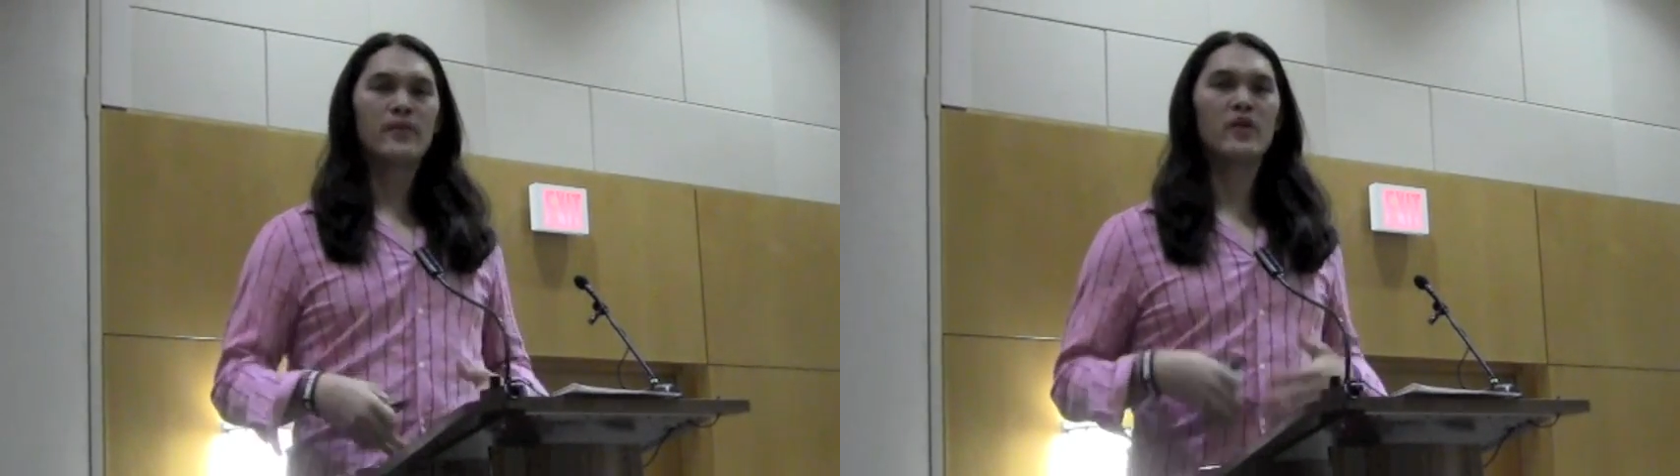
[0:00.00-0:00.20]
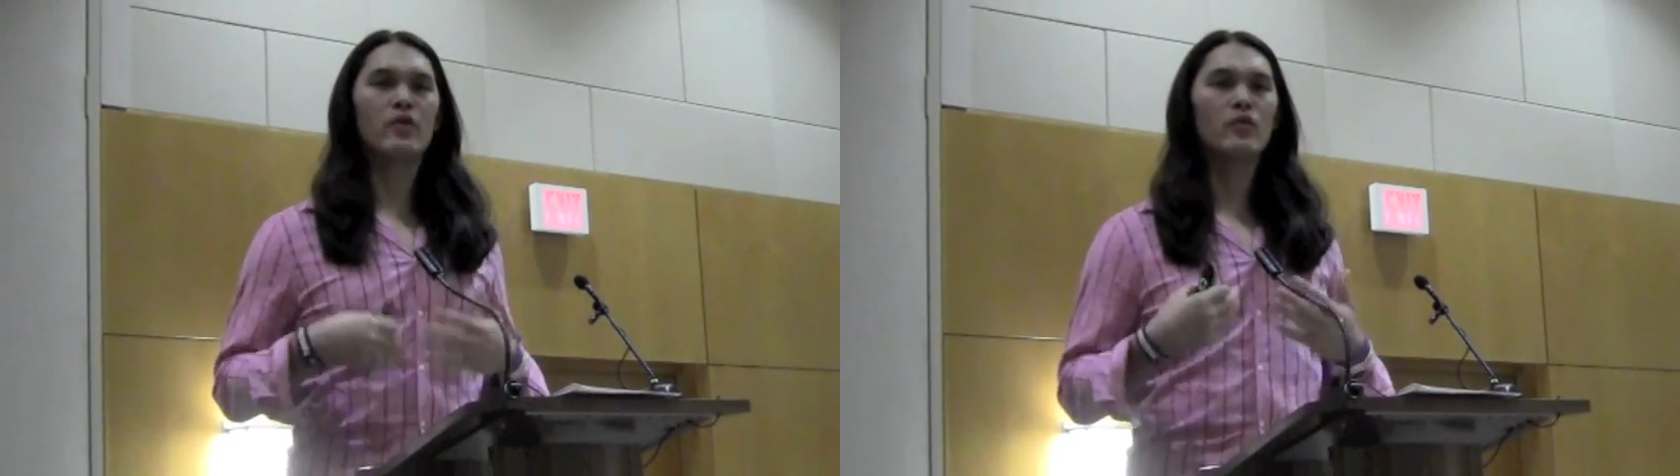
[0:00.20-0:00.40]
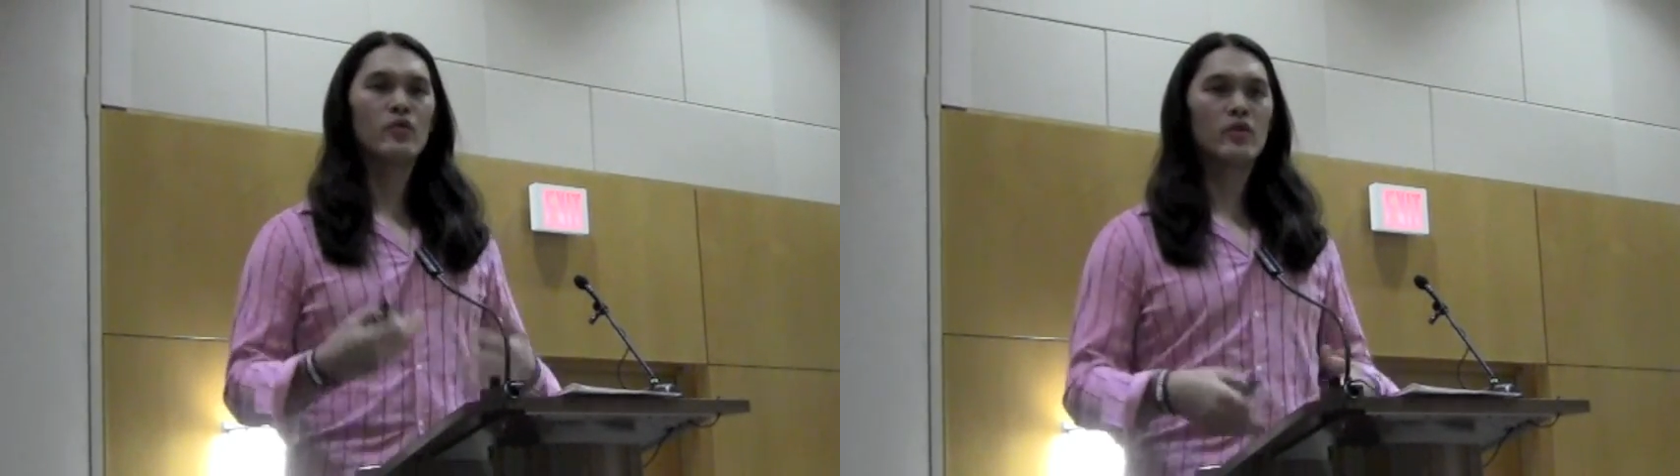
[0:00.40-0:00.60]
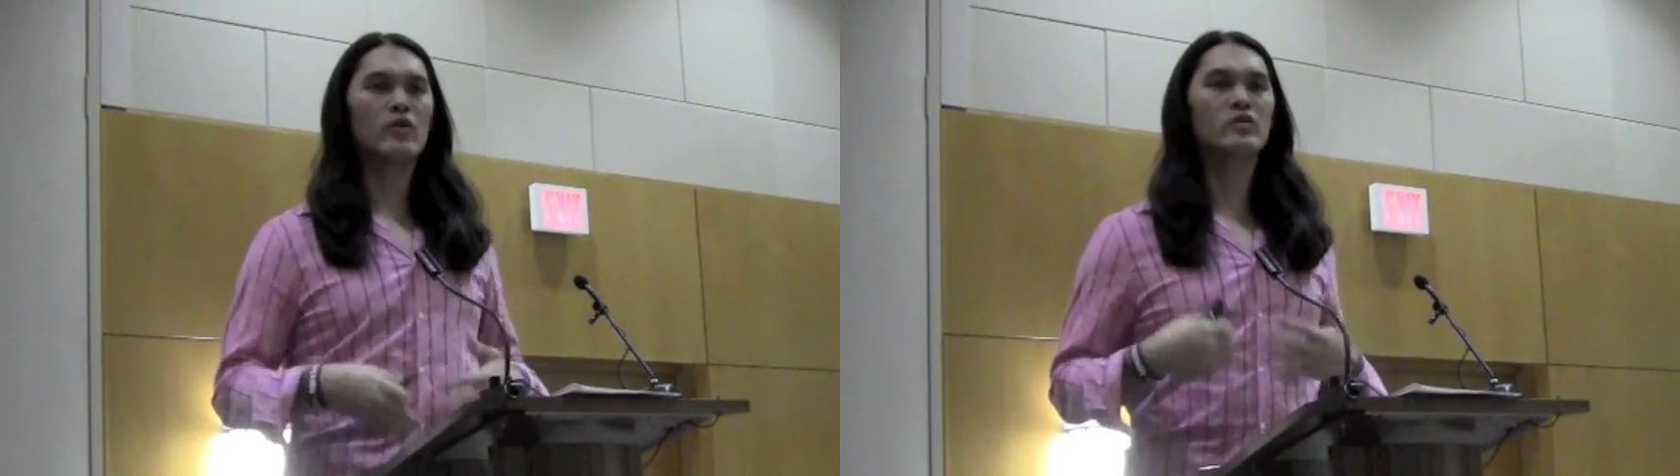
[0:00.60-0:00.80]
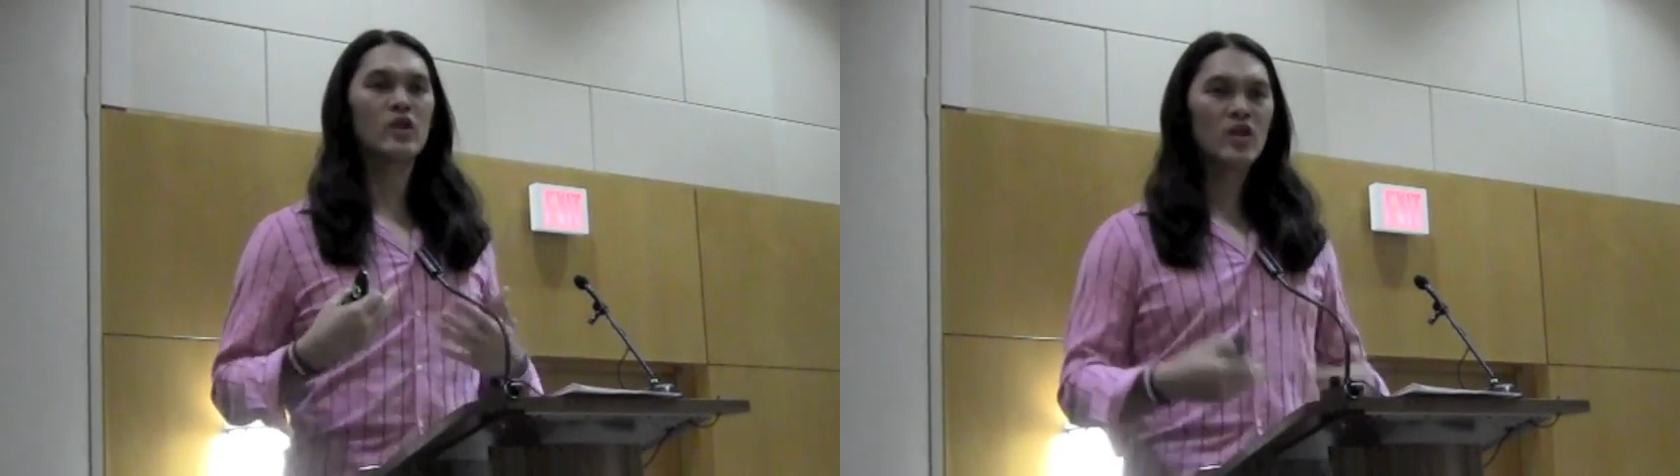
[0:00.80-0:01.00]
you know,
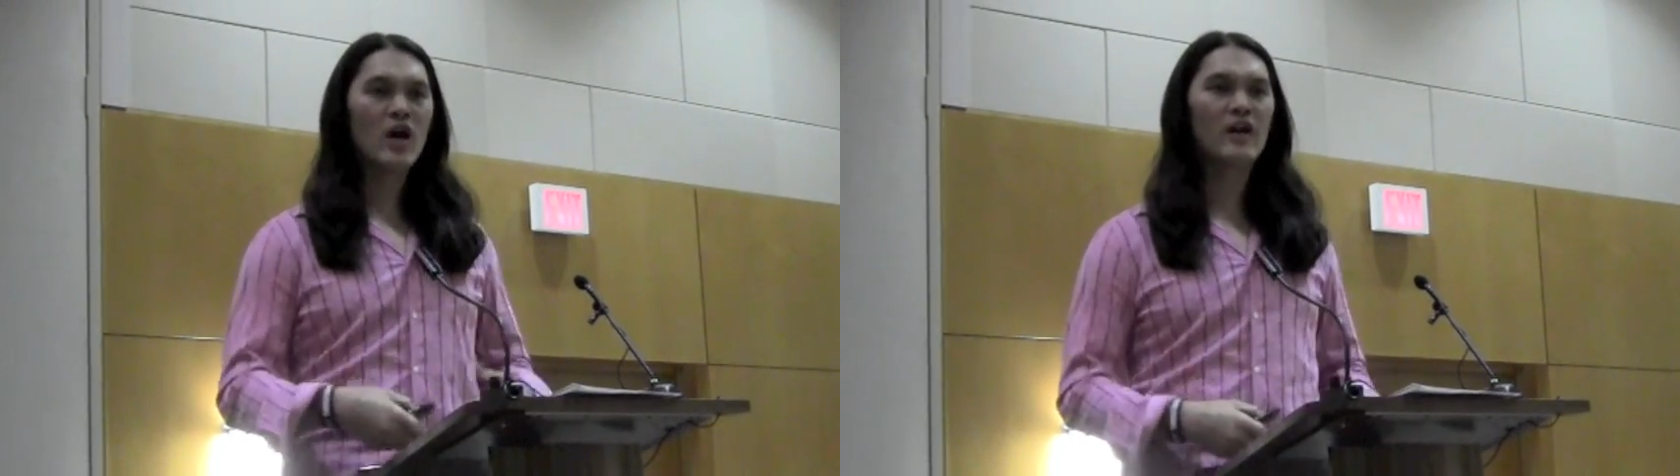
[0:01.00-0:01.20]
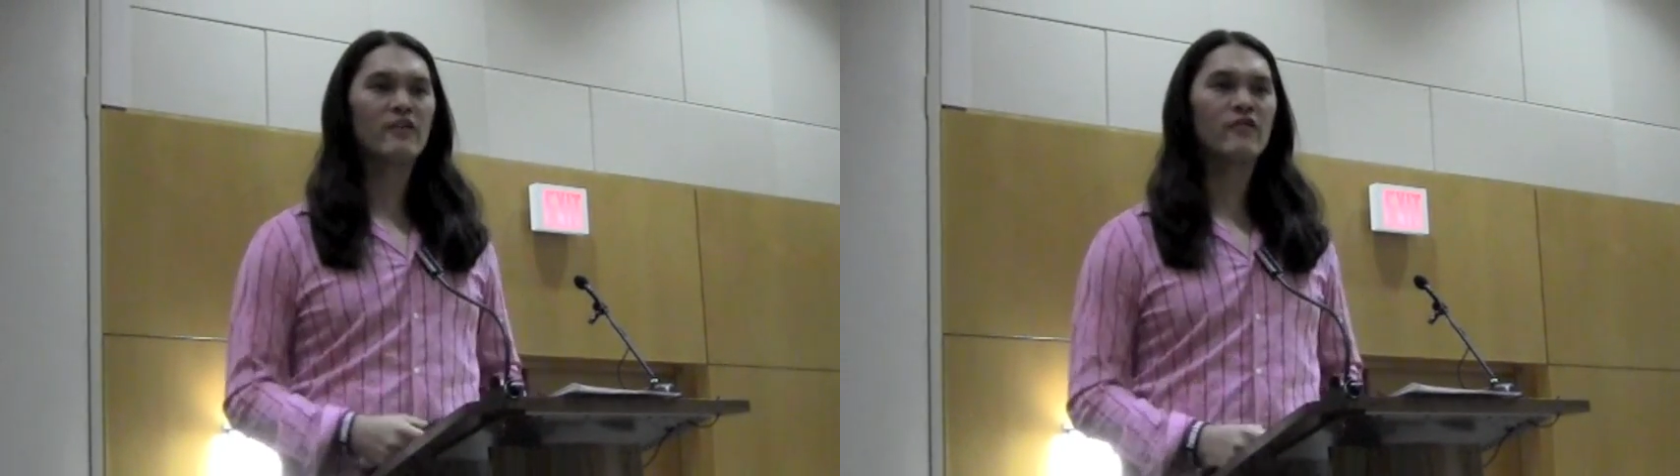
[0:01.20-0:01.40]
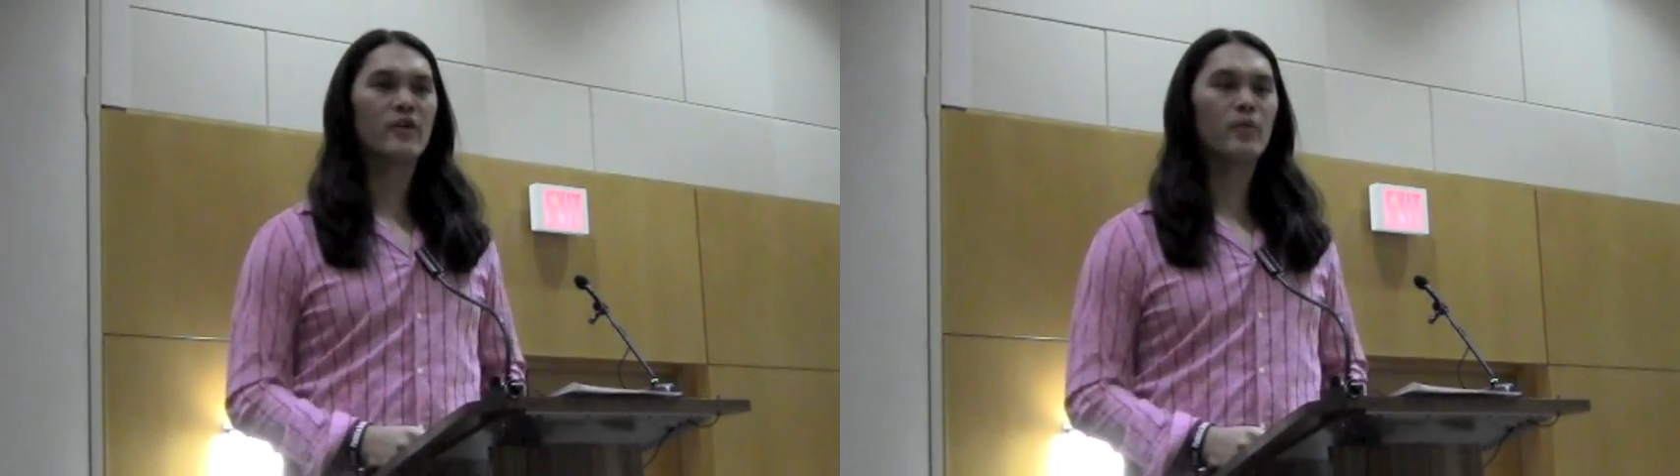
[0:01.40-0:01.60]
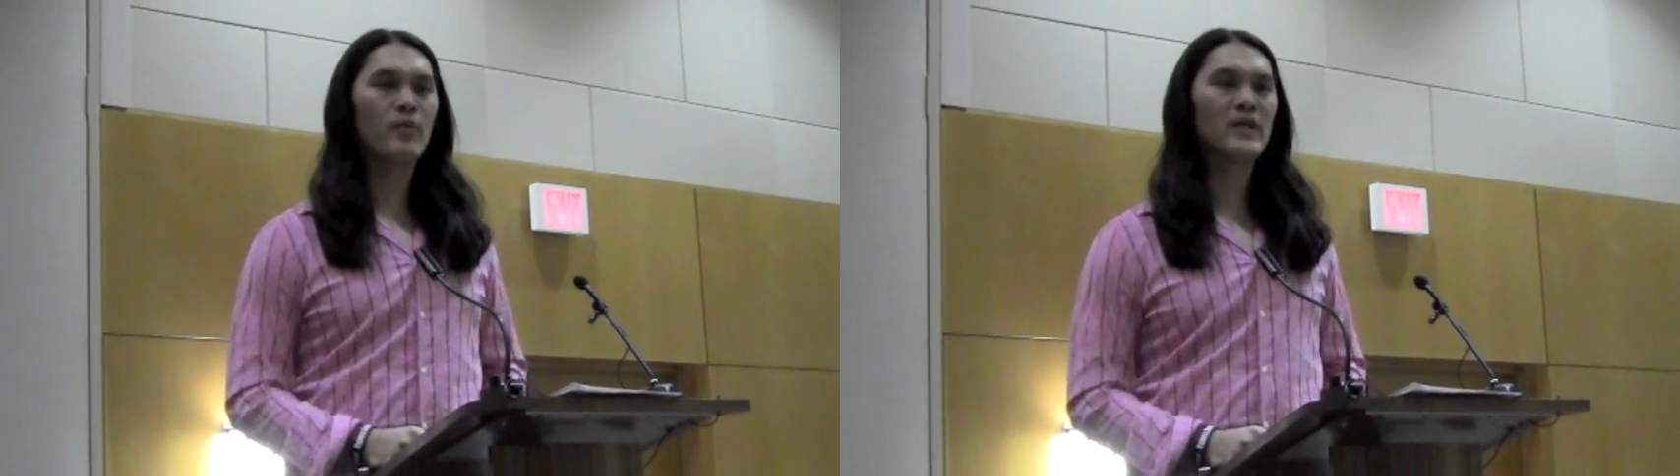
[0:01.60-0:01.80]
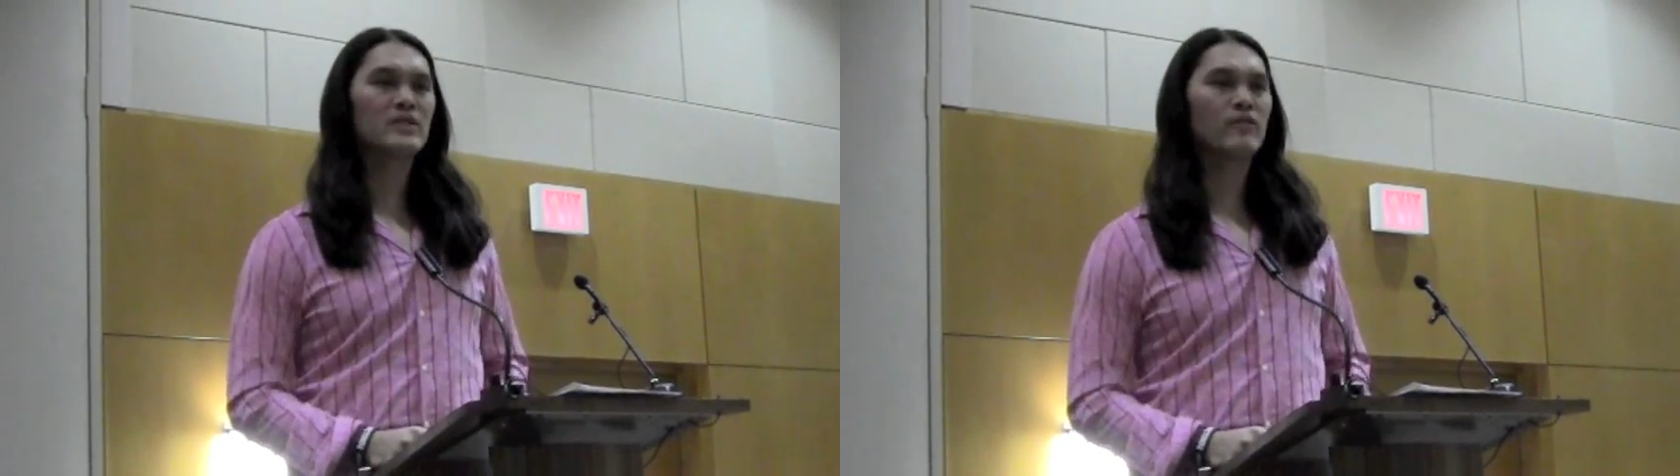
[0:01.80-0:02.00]
there was a lot of
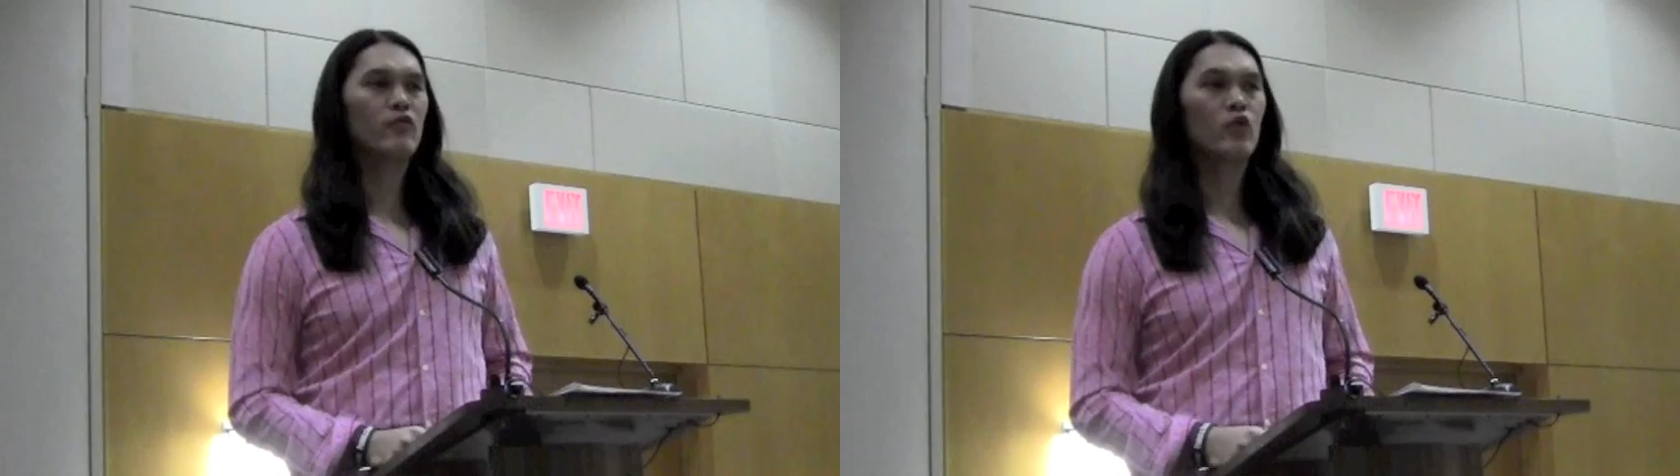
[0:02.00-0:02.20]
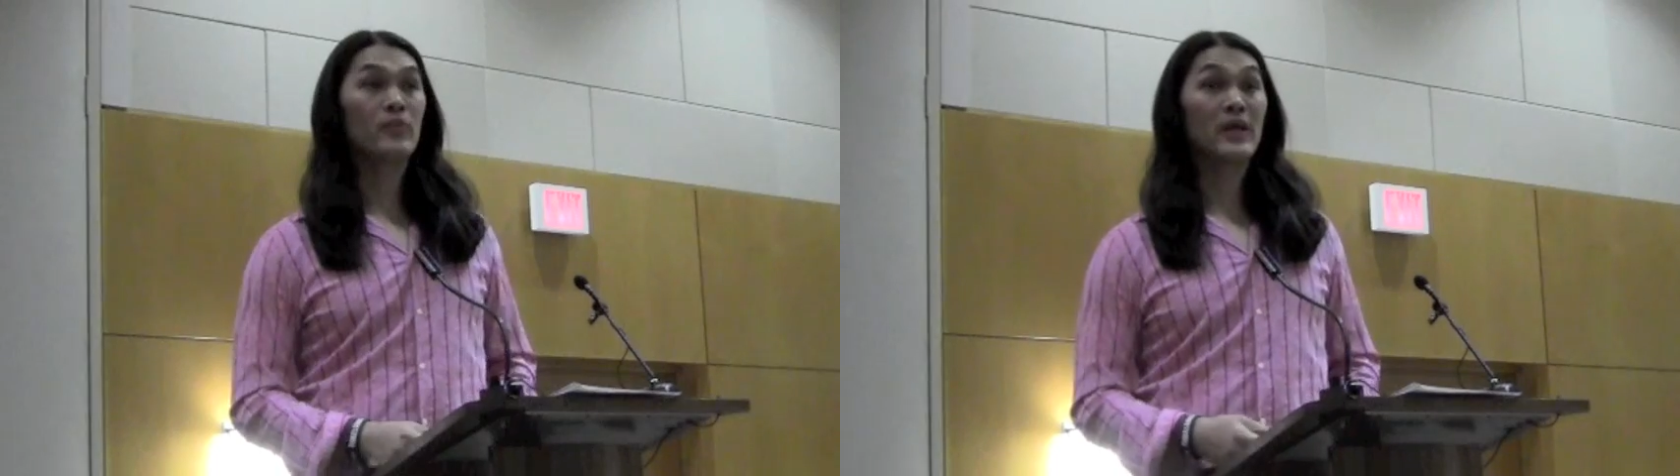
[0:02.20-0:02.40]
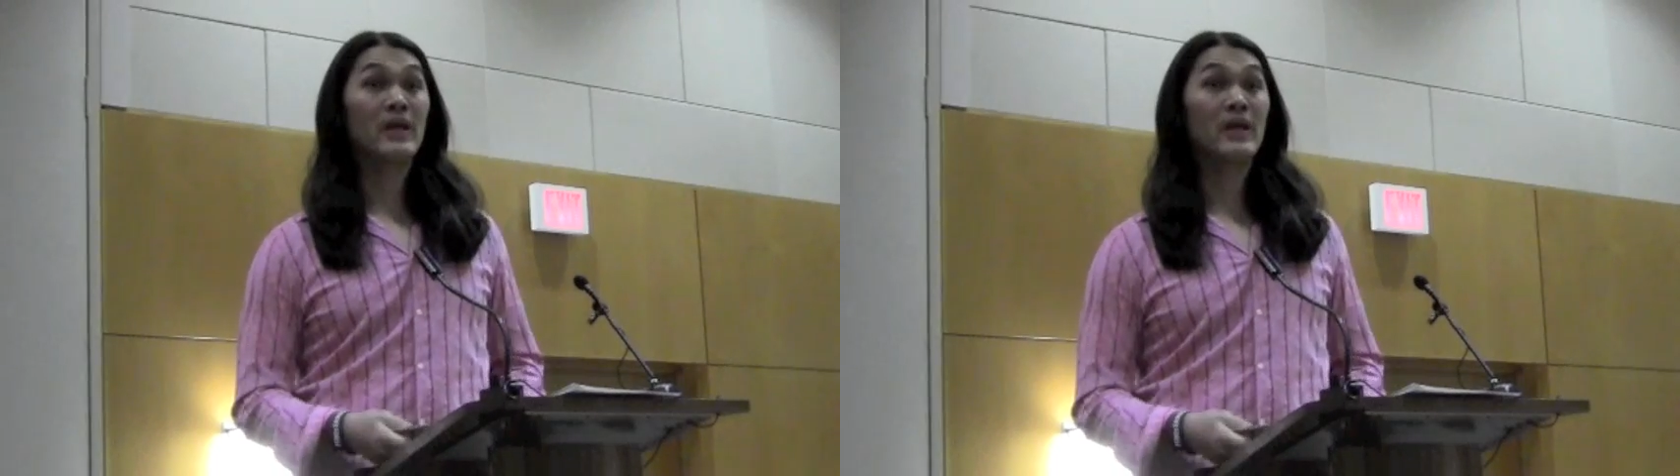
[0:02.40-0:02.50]
momentum for me.